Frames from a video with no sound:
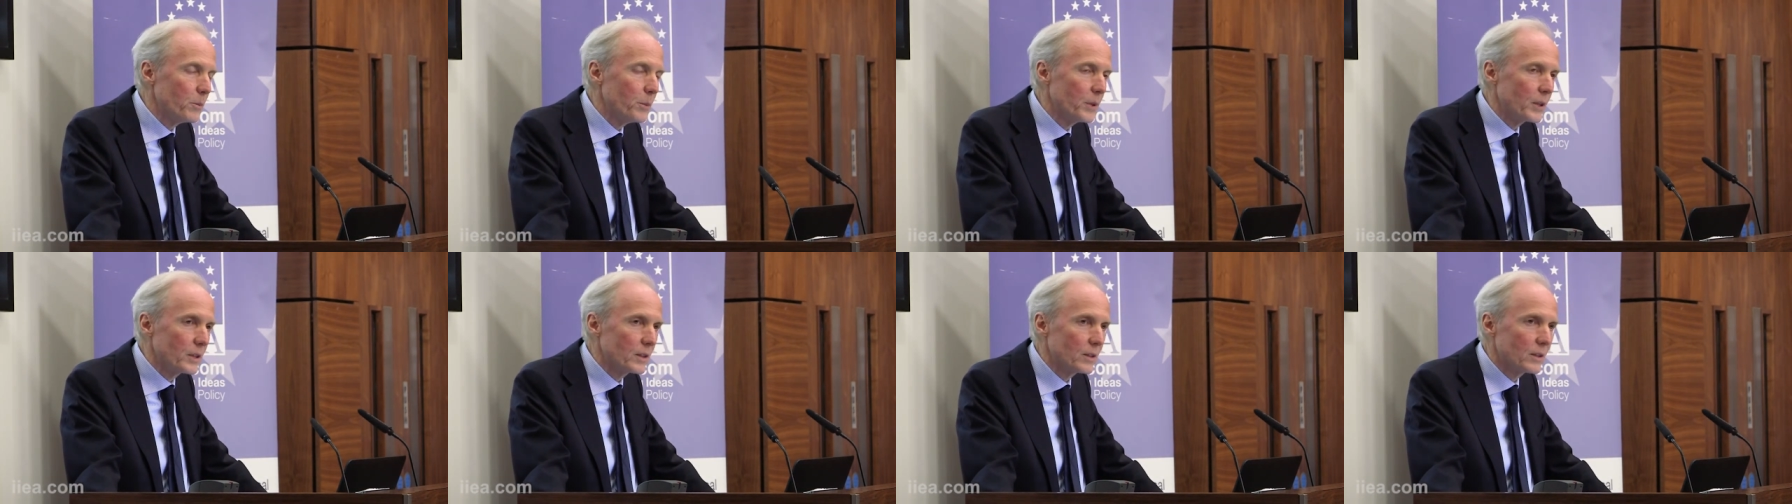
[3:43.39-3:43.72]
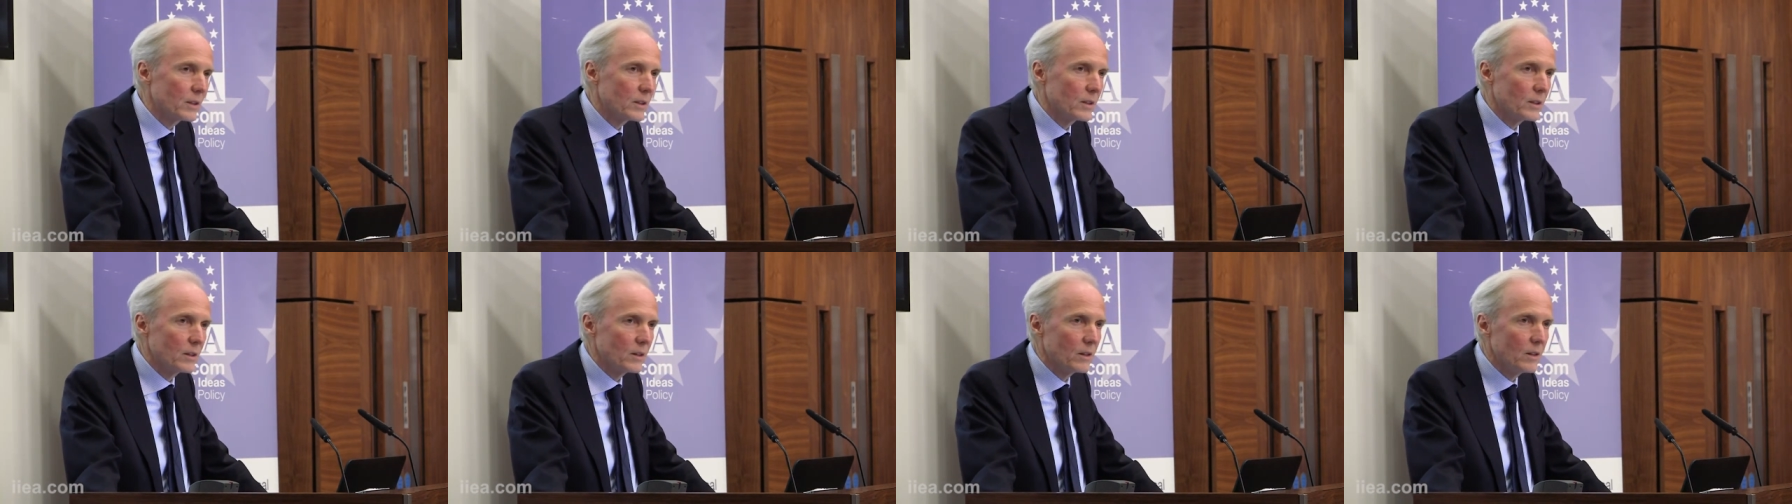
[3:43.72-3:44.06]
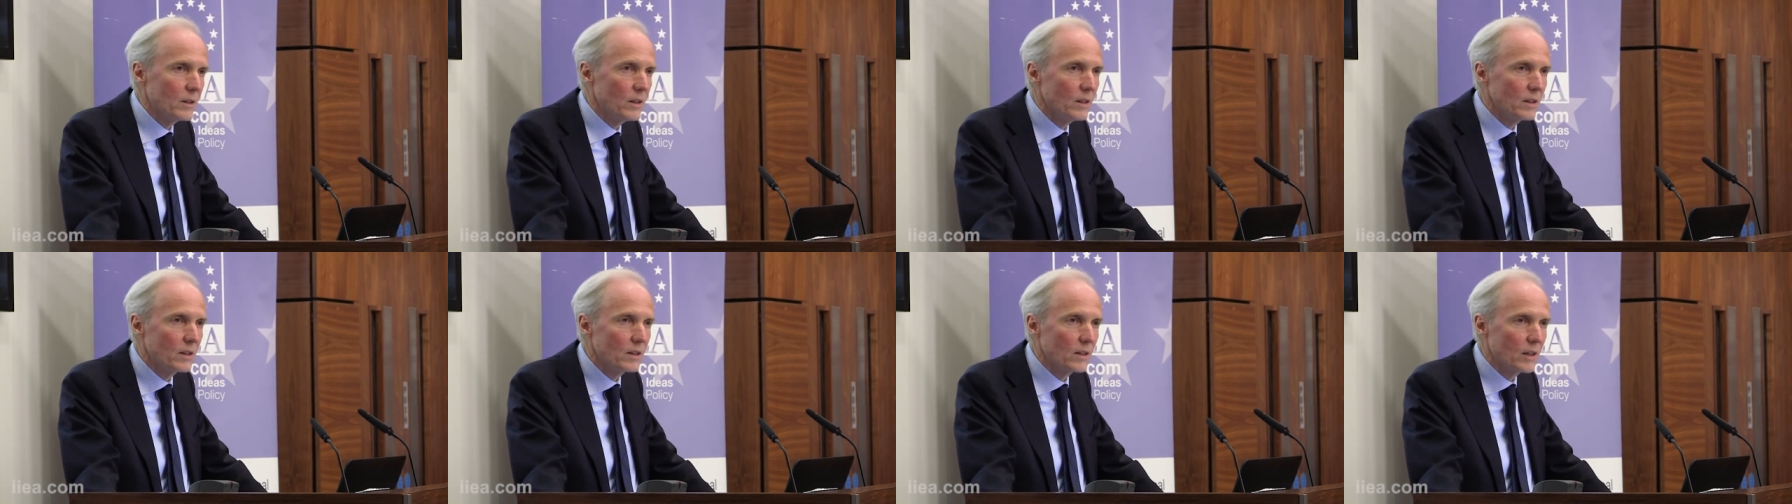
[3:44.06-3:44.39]
But uh,
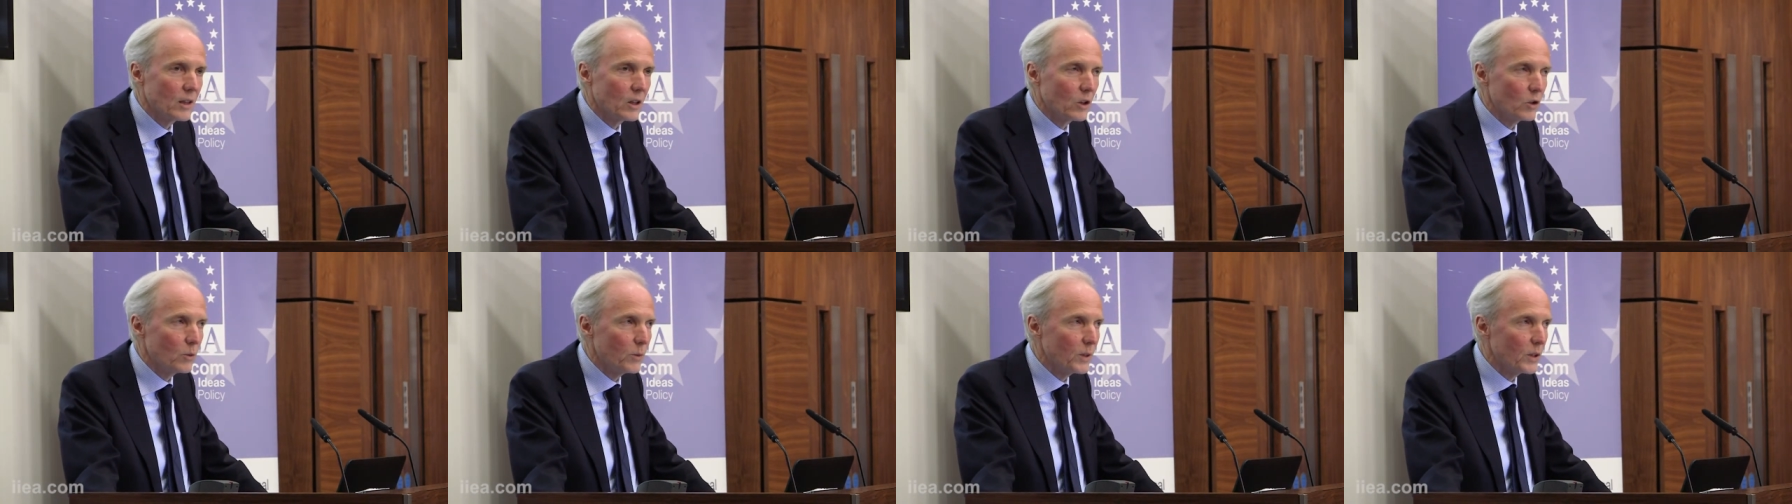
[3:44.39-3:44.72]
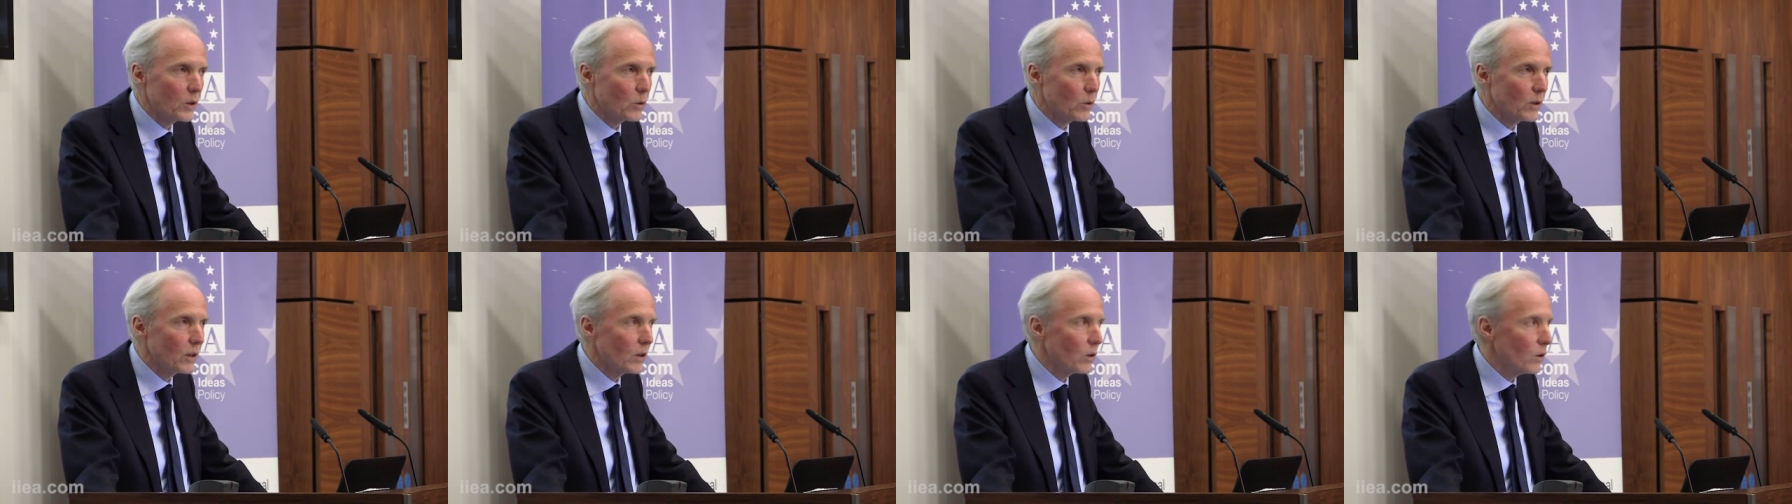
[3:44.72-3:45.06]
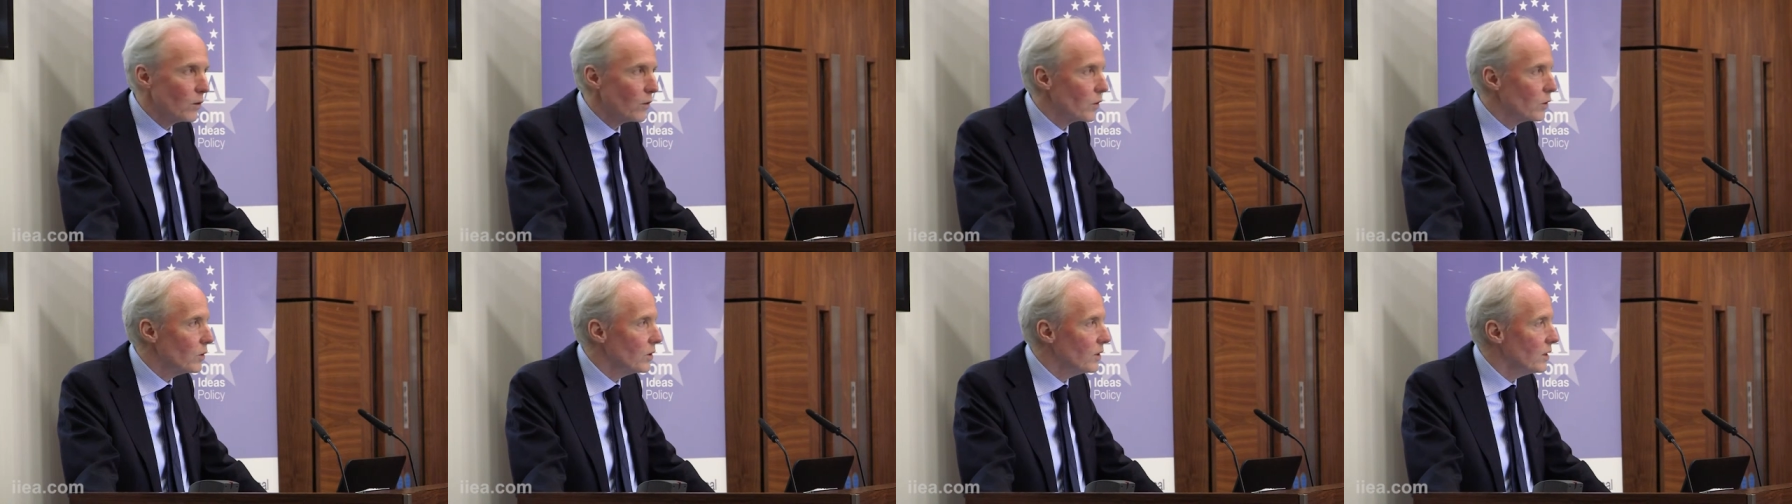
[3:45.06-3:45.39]
this economic
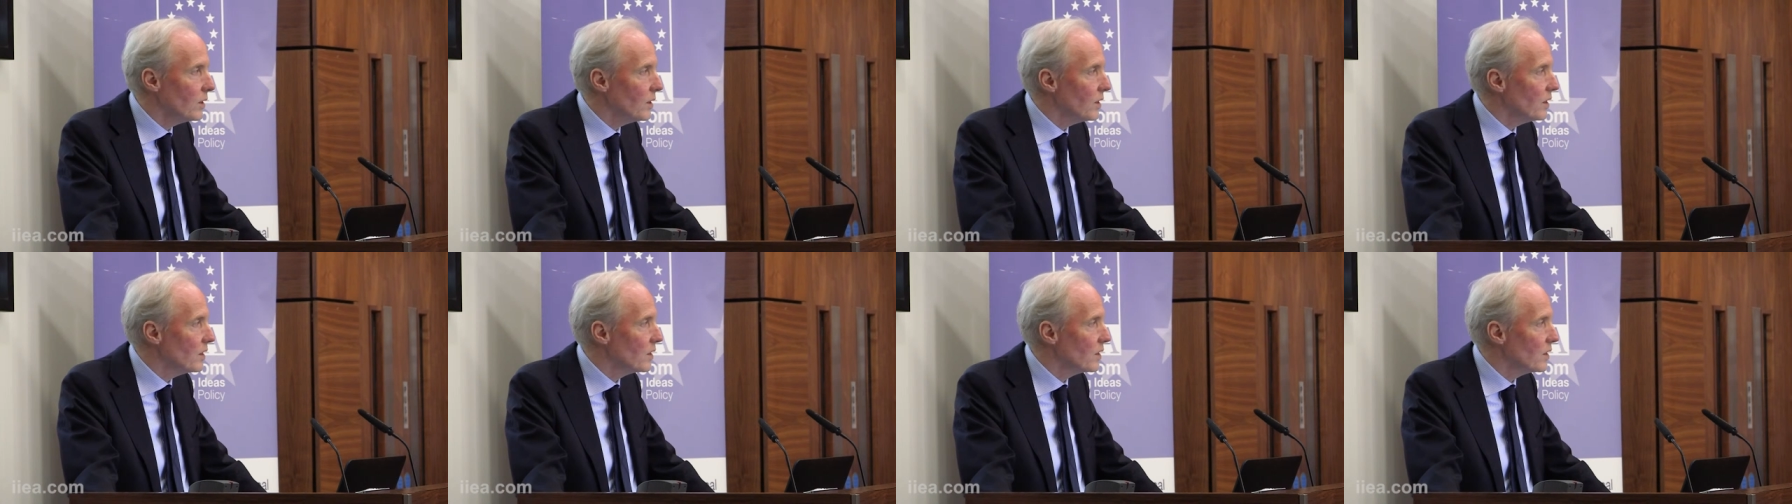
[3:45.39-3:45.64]
recovery